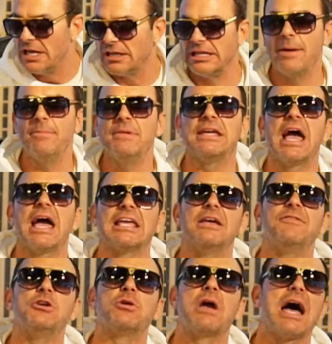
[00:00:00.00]
Let me
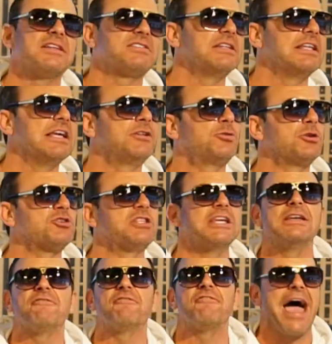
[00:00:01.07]
give you guys an
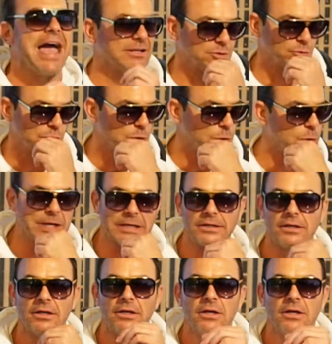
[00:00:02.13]
interesting fact real quick.